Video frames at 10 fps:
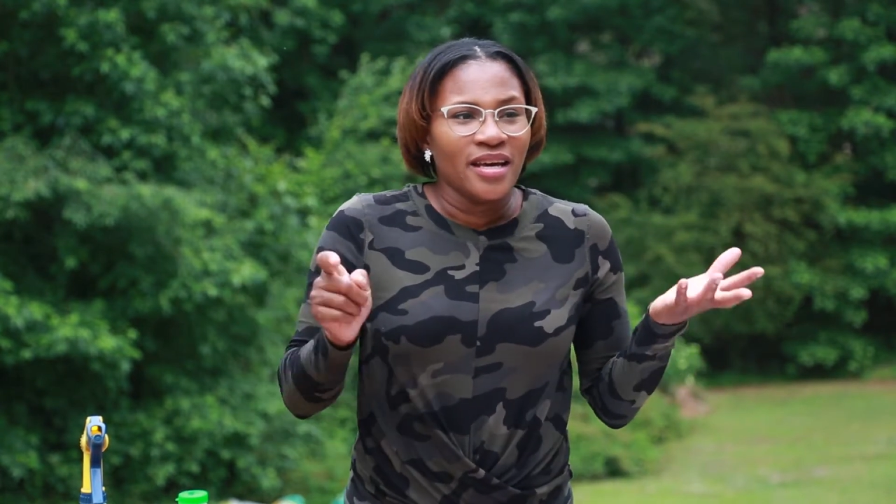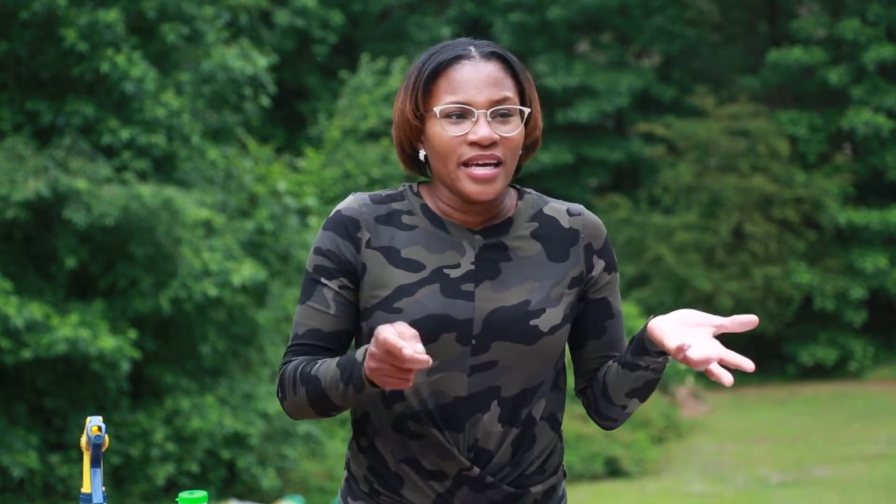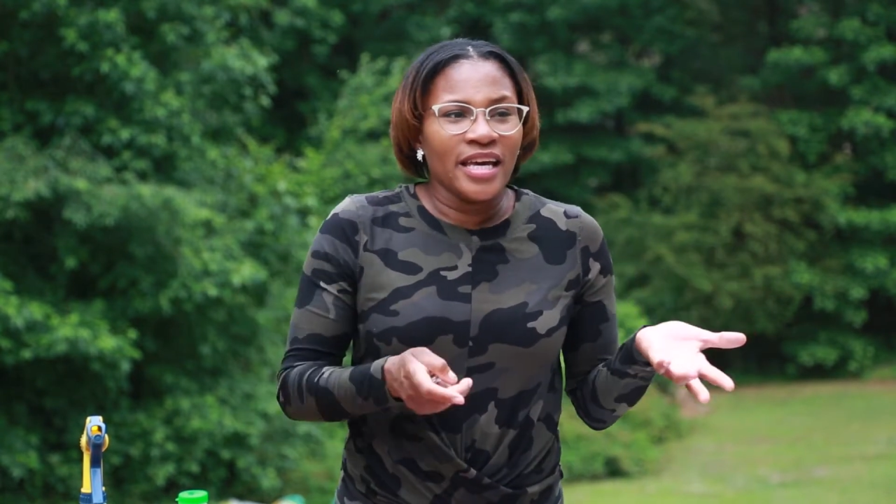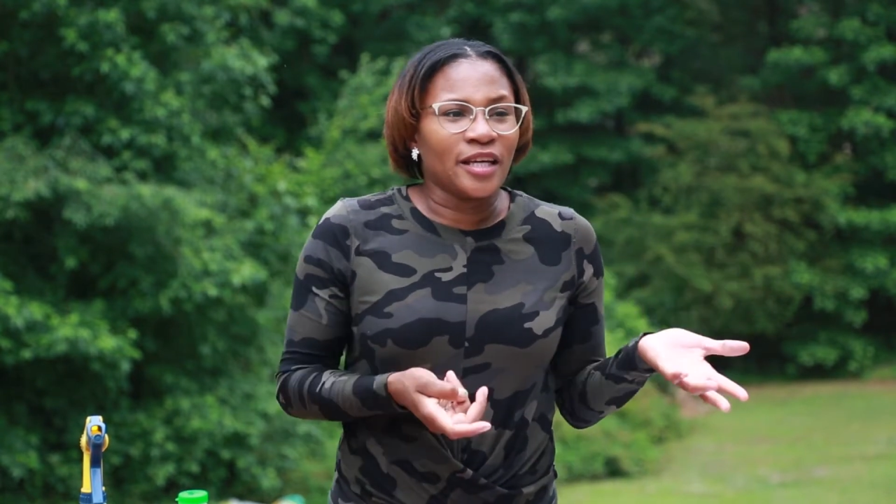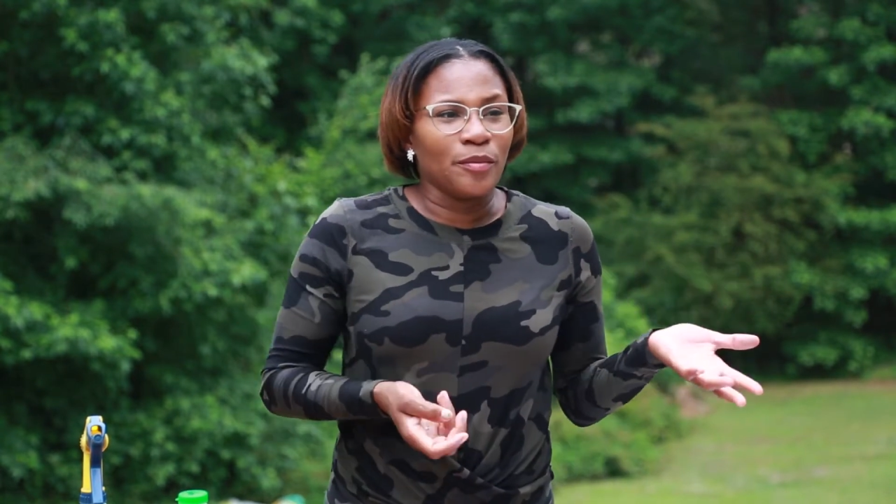
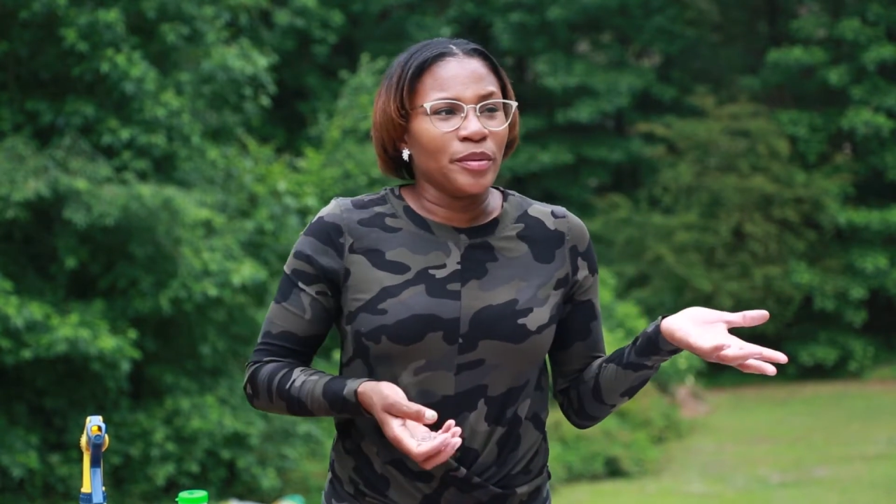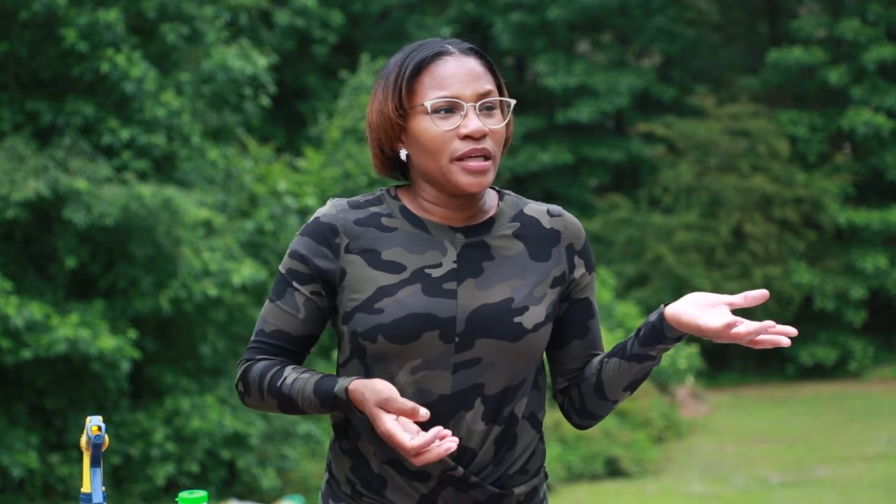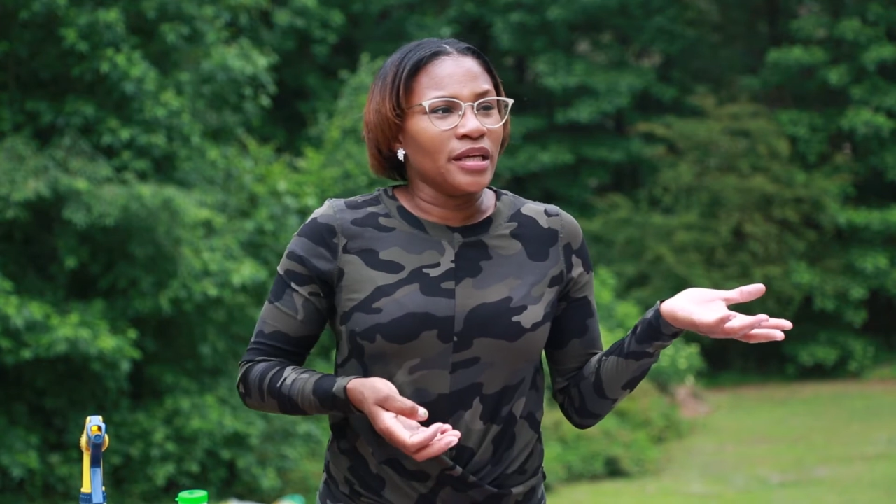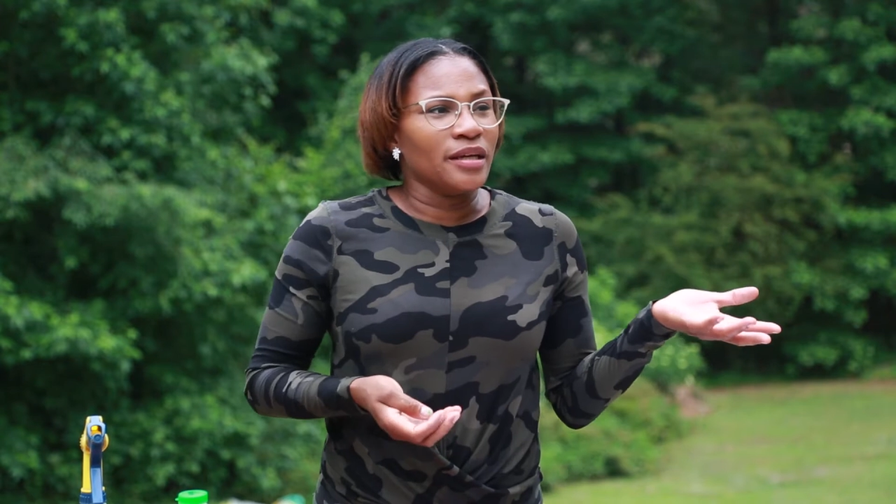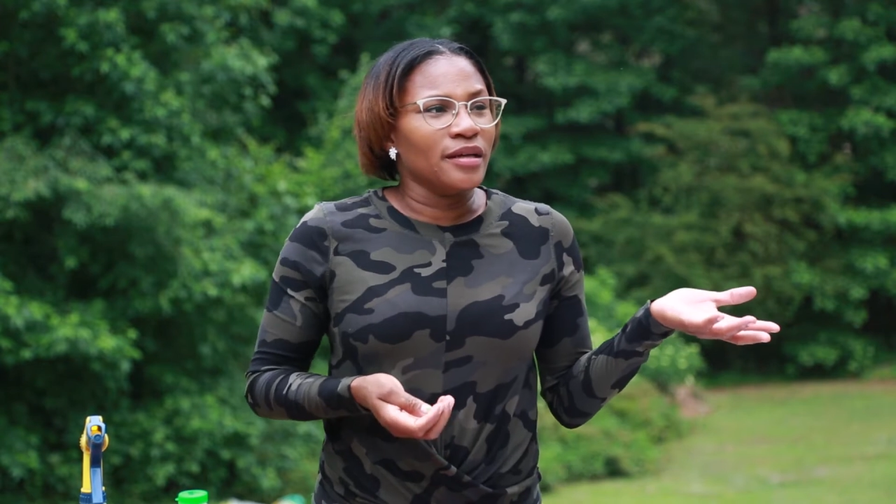It could
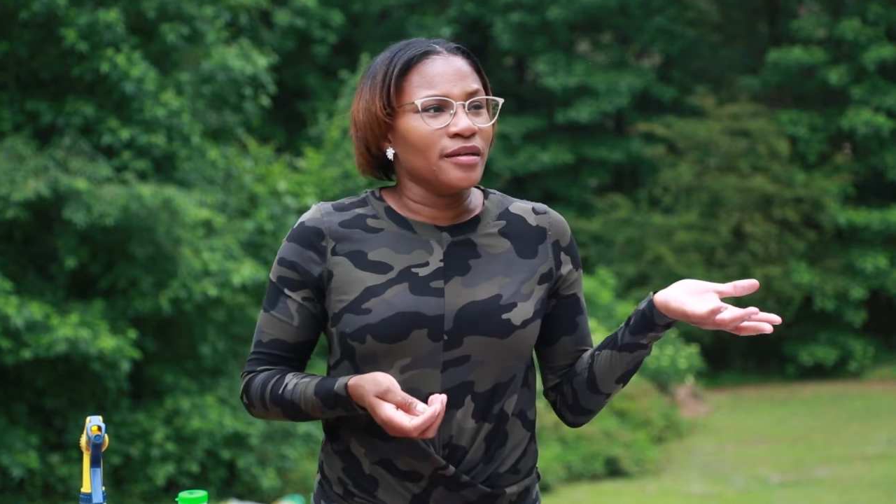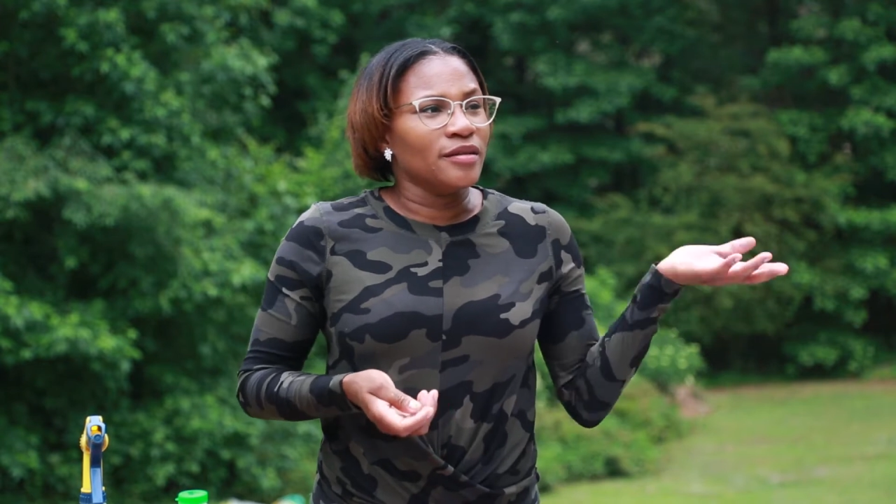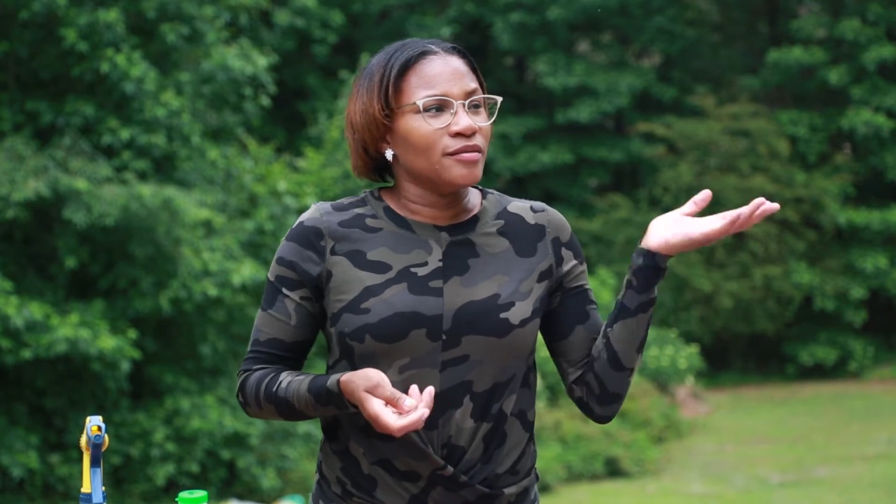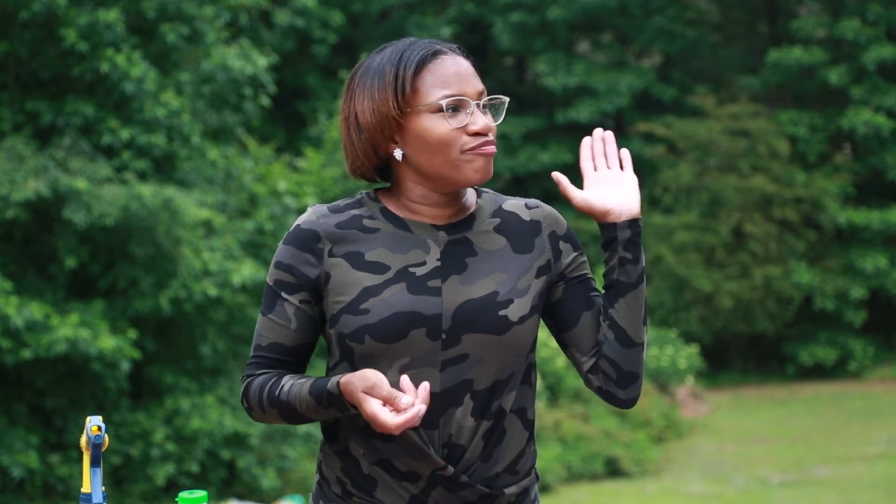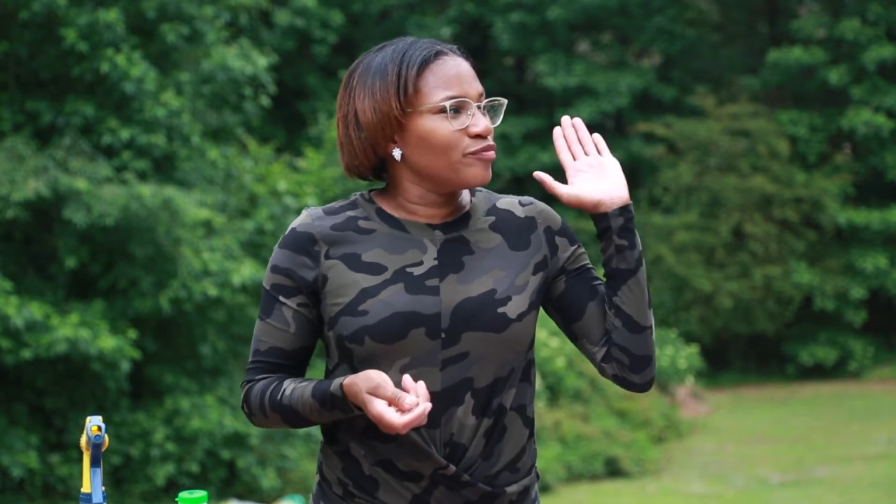be
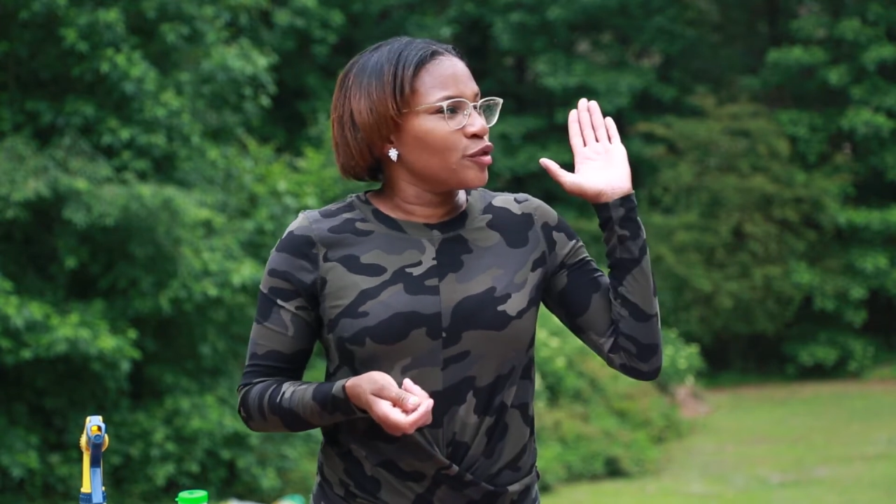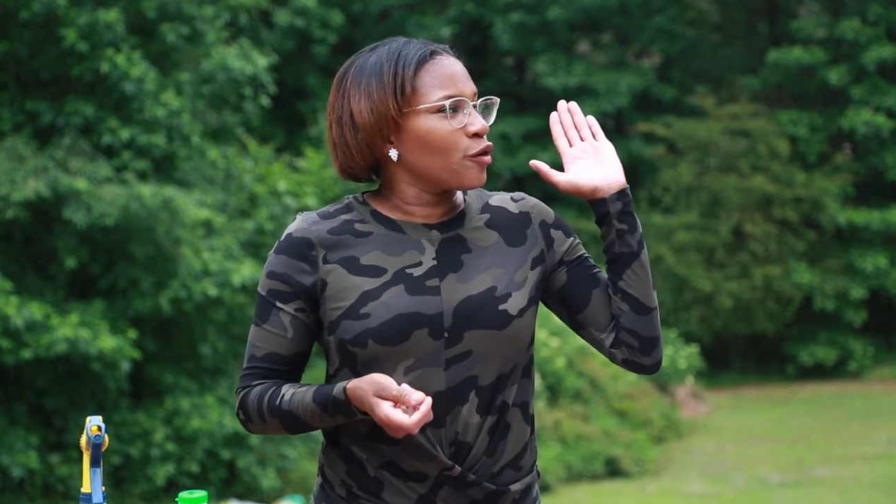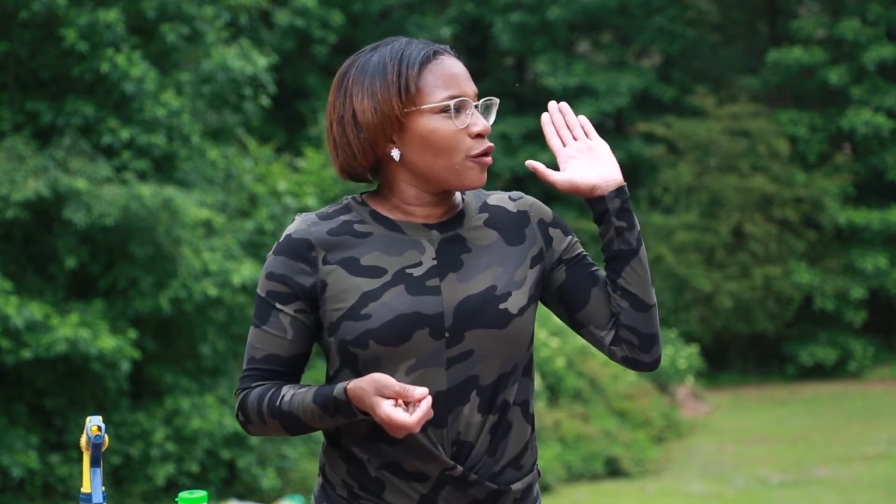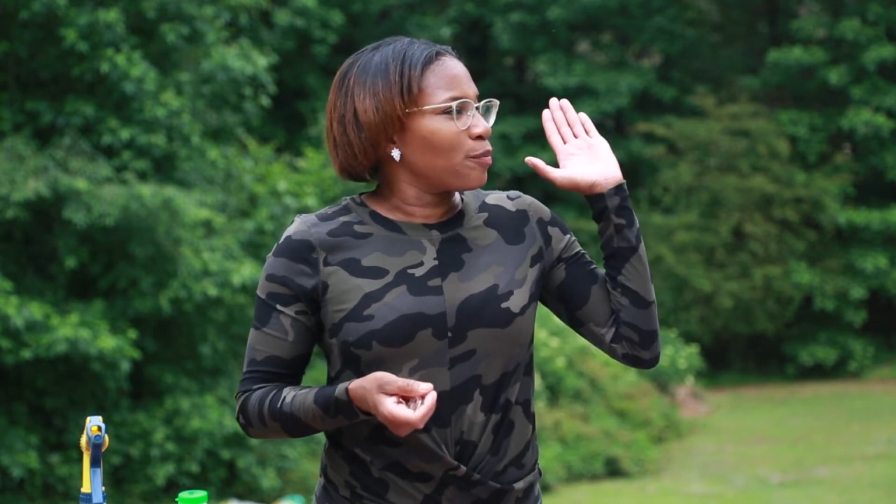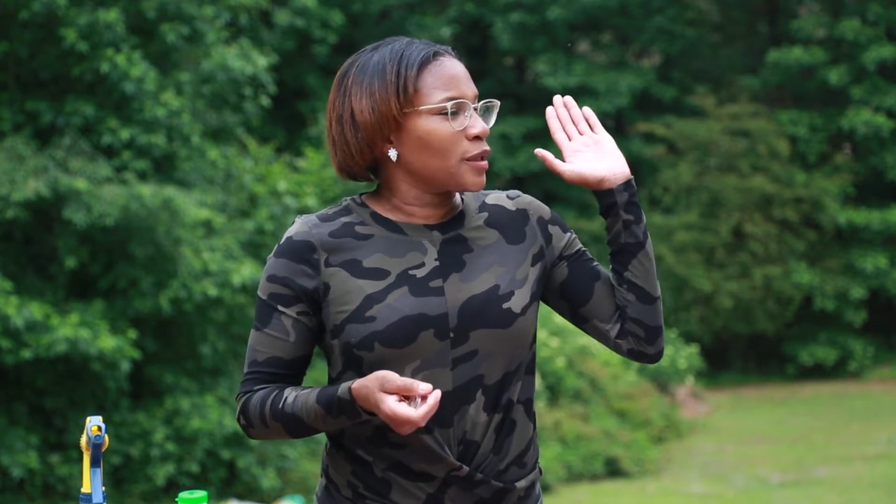your